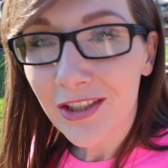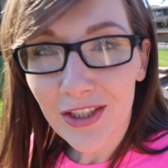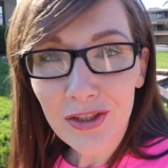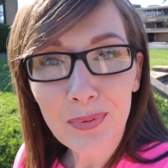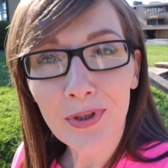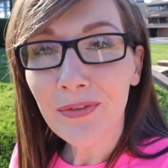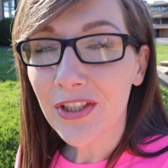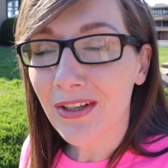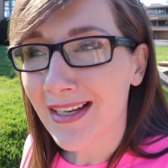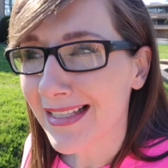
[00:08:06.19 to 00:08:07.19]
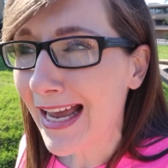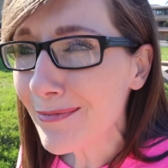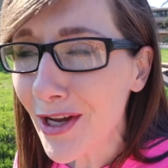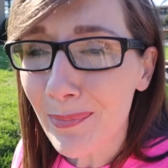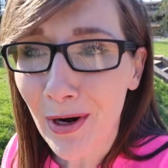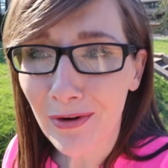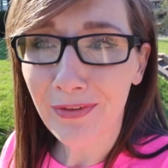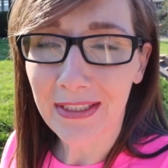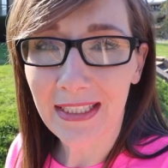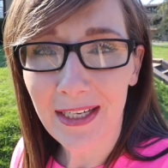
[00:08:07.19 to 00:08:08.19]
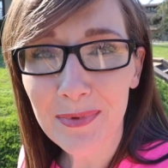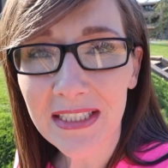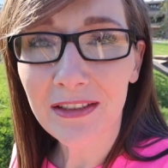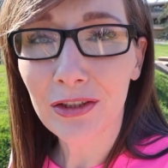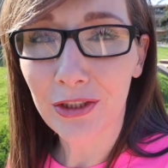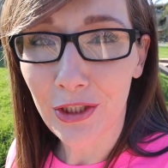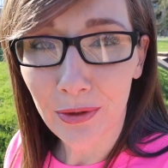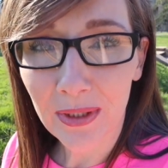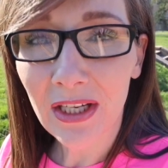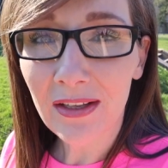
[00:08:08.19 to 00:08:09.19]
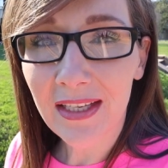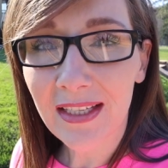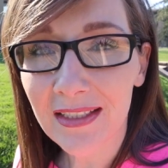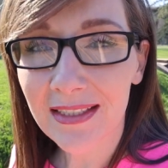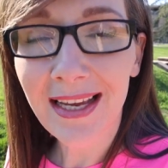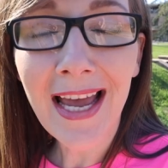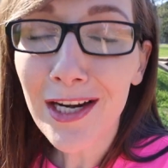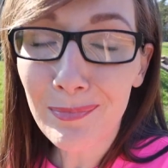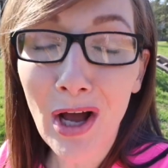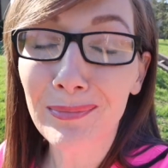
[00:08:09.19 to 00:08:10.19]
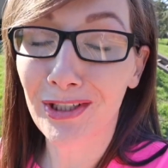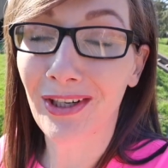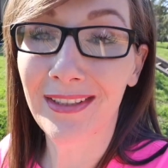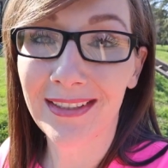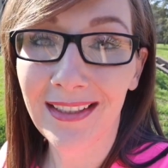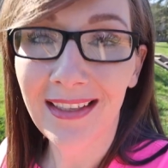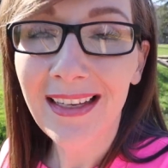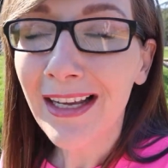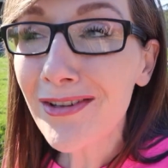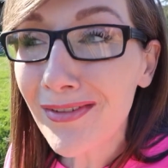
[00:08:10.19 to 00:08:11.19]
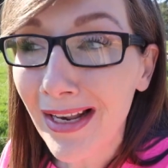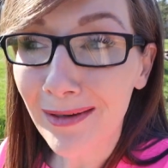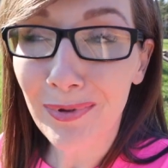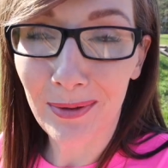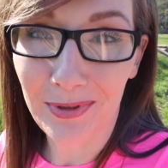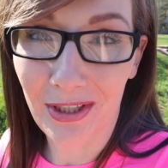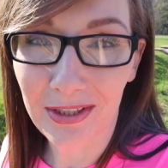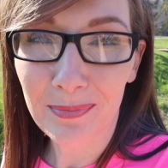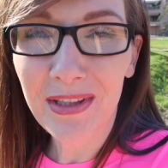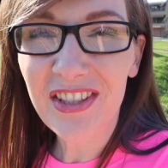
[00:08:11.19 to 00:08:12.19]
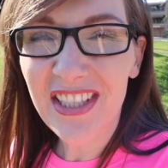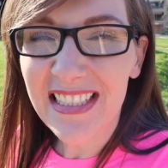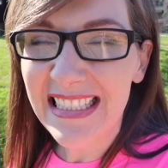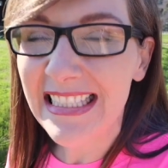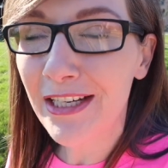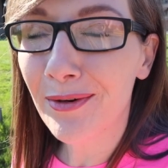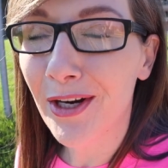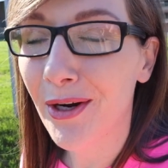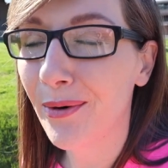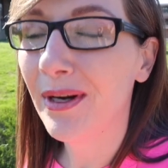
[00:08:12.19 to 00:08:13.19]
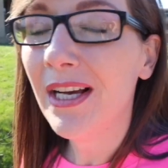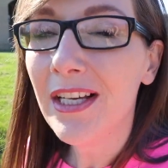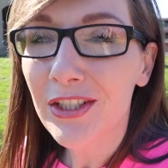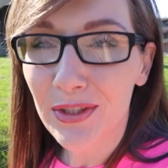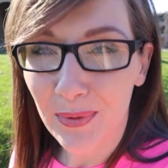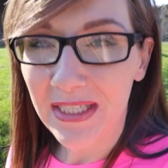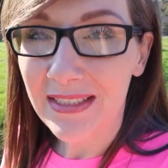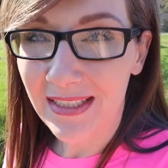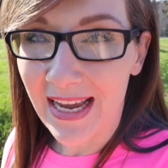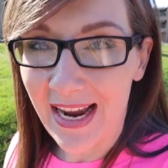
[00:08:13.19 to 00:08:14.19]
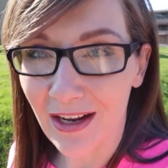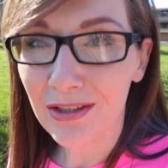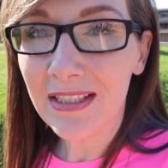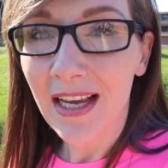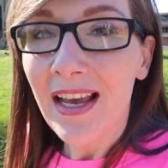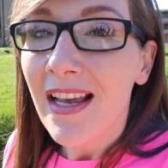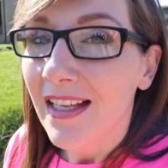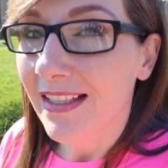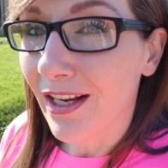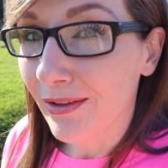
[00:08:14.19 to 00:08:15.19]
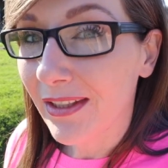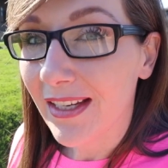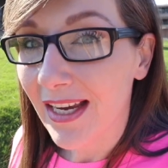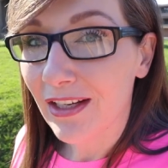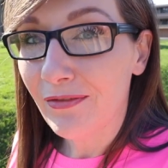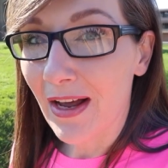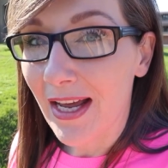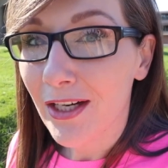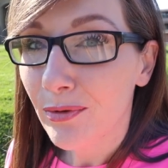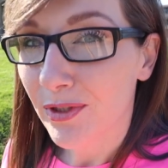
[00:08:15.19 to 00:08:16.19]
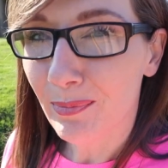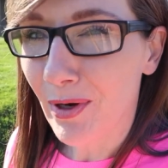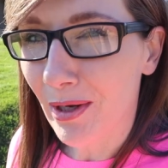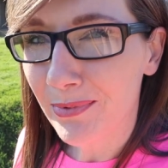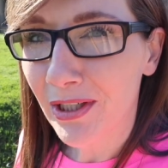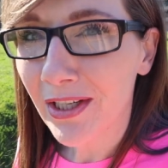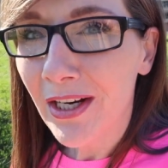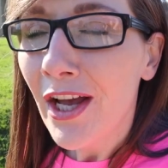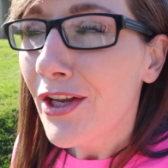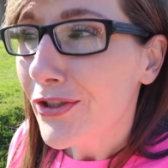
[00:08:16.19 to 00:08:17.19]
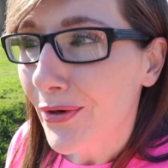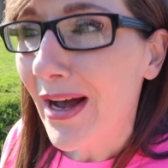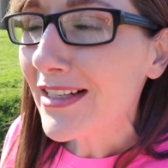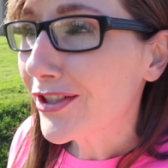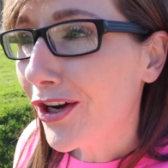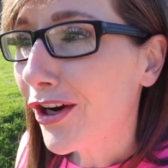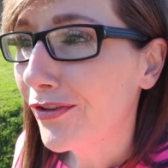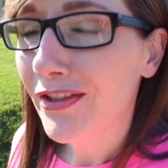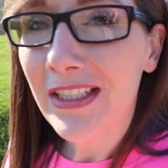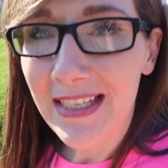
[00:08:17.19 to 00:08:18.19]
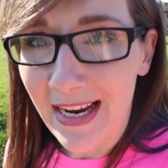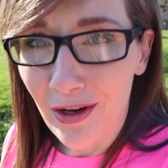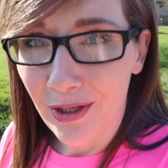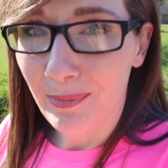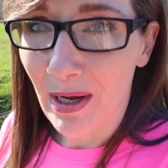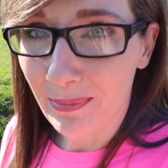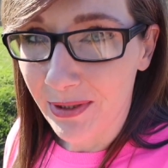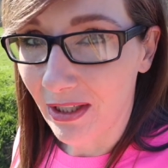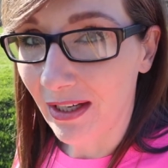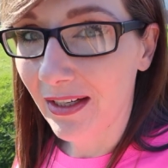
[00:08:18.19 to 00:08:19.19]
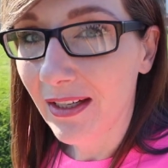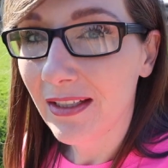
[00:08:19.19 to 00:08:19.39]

Just to prove to you guys, I'm not perfect and I'm still new at all this. I ate a Pop-Tart. I don't even like Pop-Tarts, but there's zero sweets in the house, and the only thing I could find was a Pop-Tart, so I scarfed down a Pop-Tart.